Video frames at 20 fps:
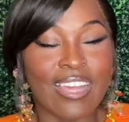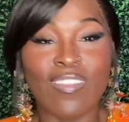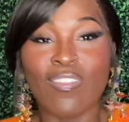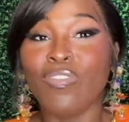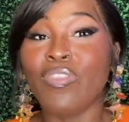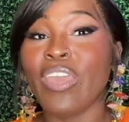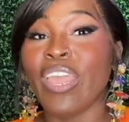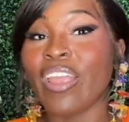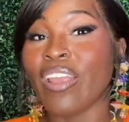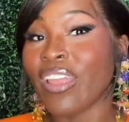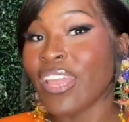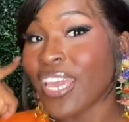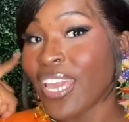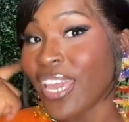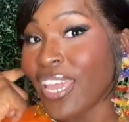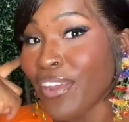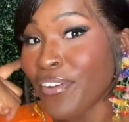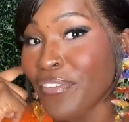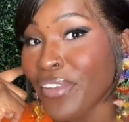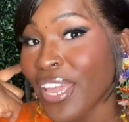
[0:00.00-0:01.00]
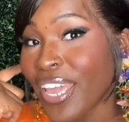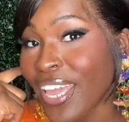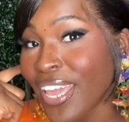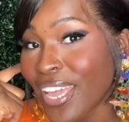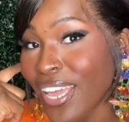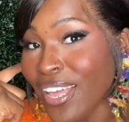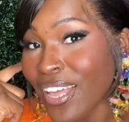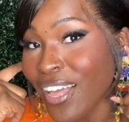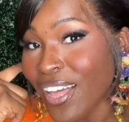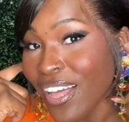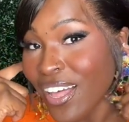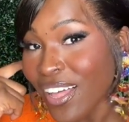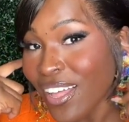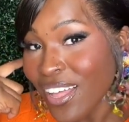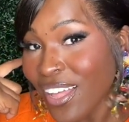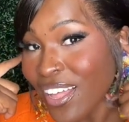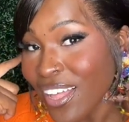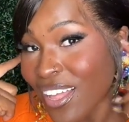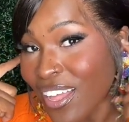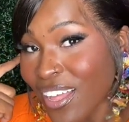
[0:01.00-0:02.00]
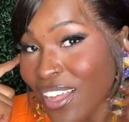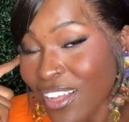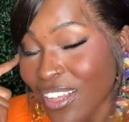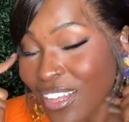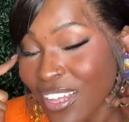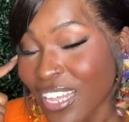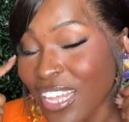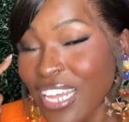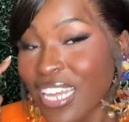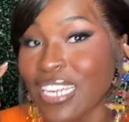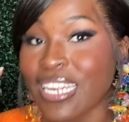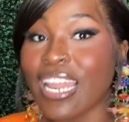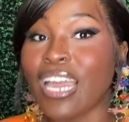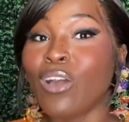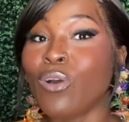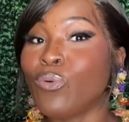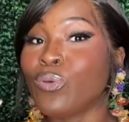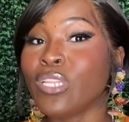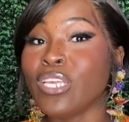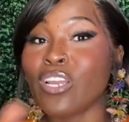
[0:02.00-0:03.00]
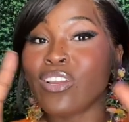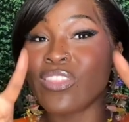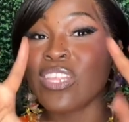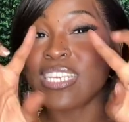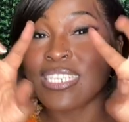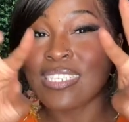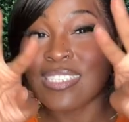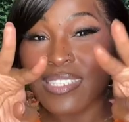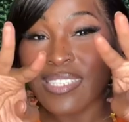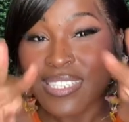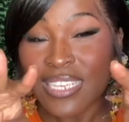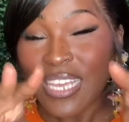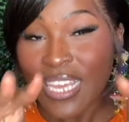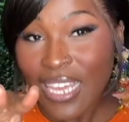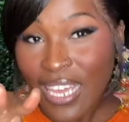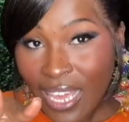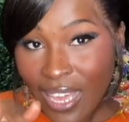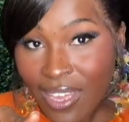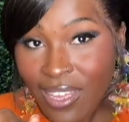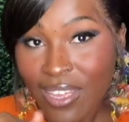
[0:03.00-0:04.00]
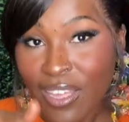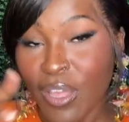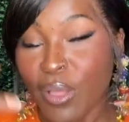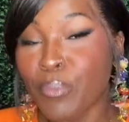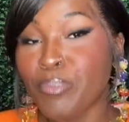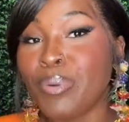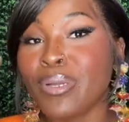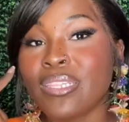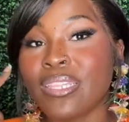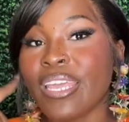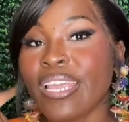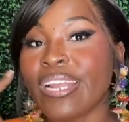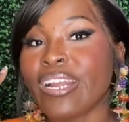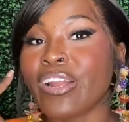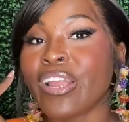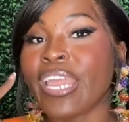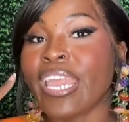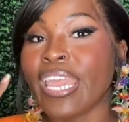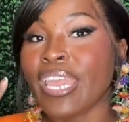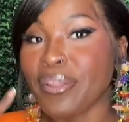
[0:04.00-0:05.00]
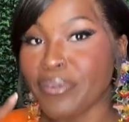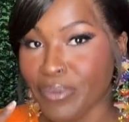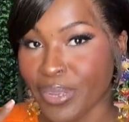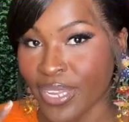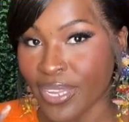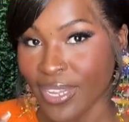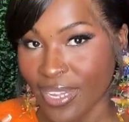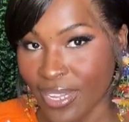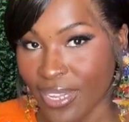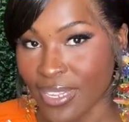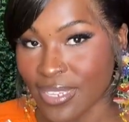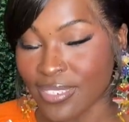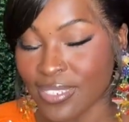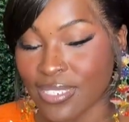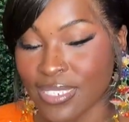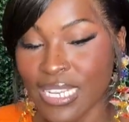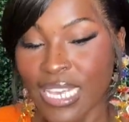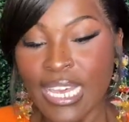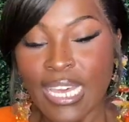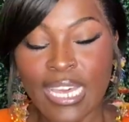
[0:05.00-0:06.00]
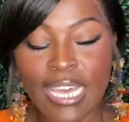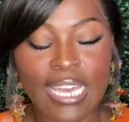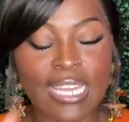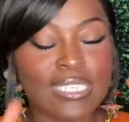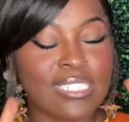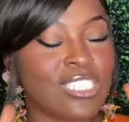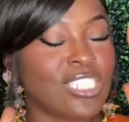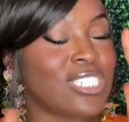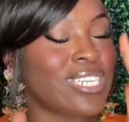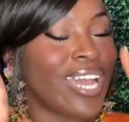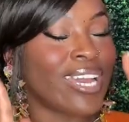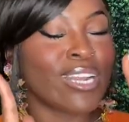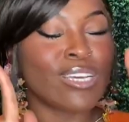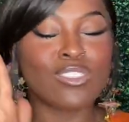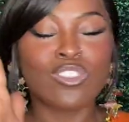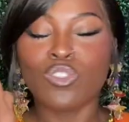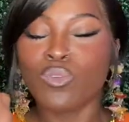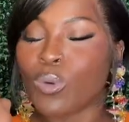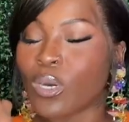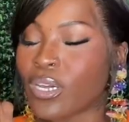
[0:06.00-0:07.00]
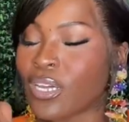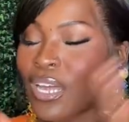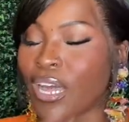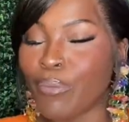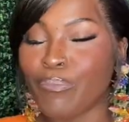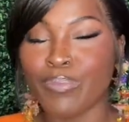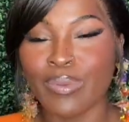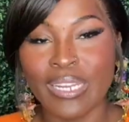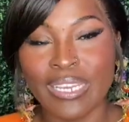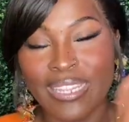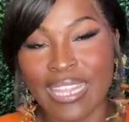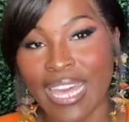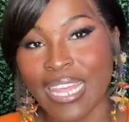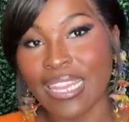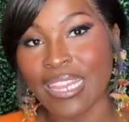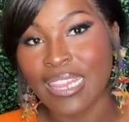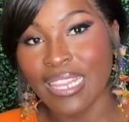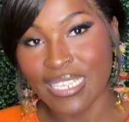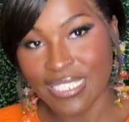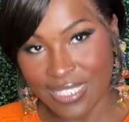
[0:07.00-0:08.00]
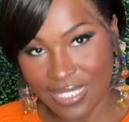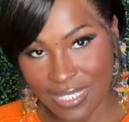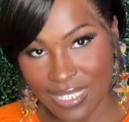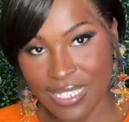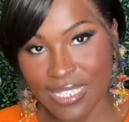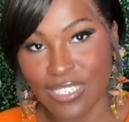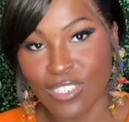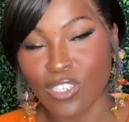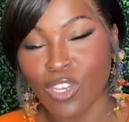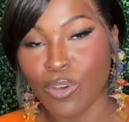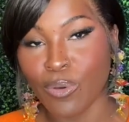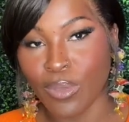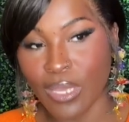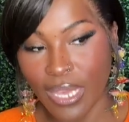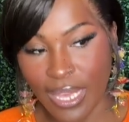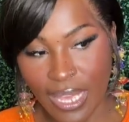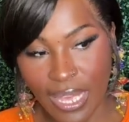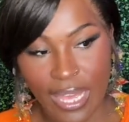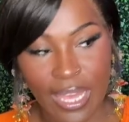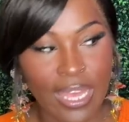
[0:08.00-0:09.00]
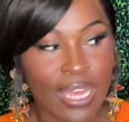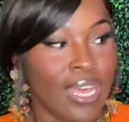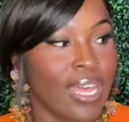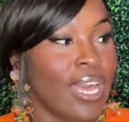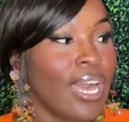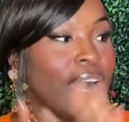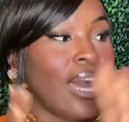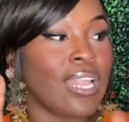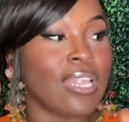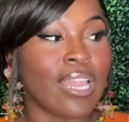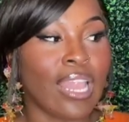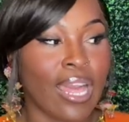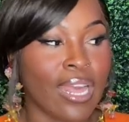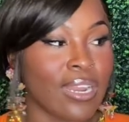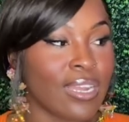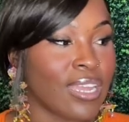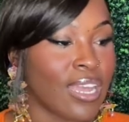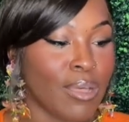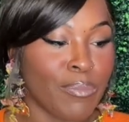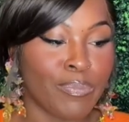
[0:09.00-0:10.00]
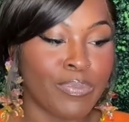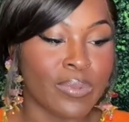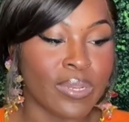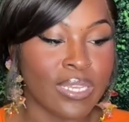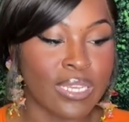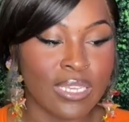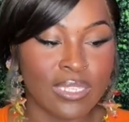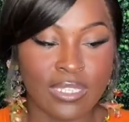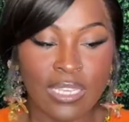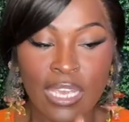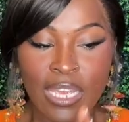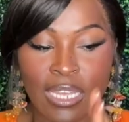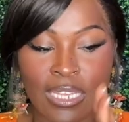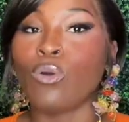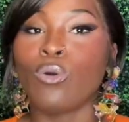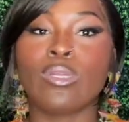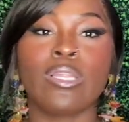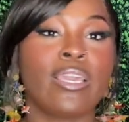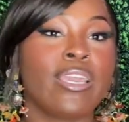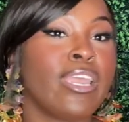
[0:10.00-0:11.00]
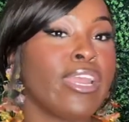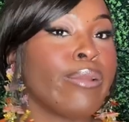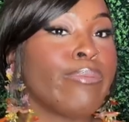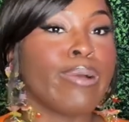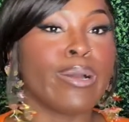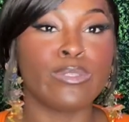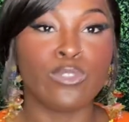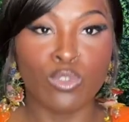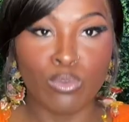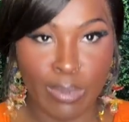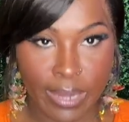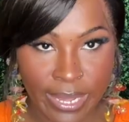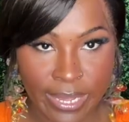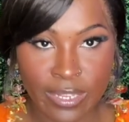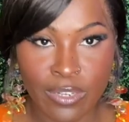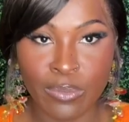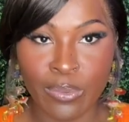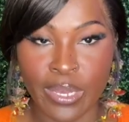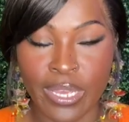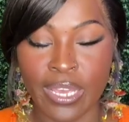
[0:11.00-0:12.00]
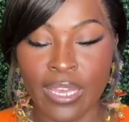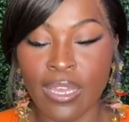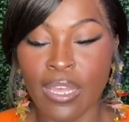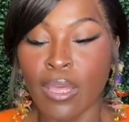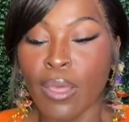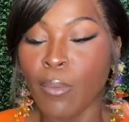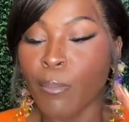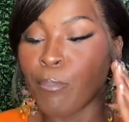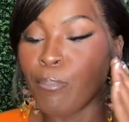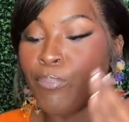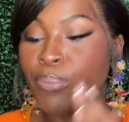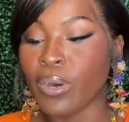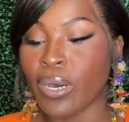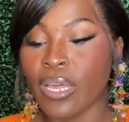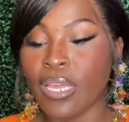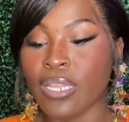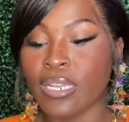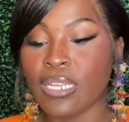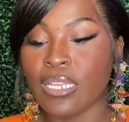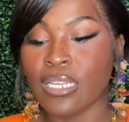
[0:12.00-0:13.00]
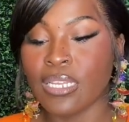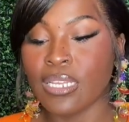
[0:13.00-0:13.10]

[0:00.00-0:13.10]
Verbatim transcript: they're hearing, uh, not only are they seeing, but they are hearing us. And shout out to a company that listens, okay? A lot of companies, all they care about is you buying wig. But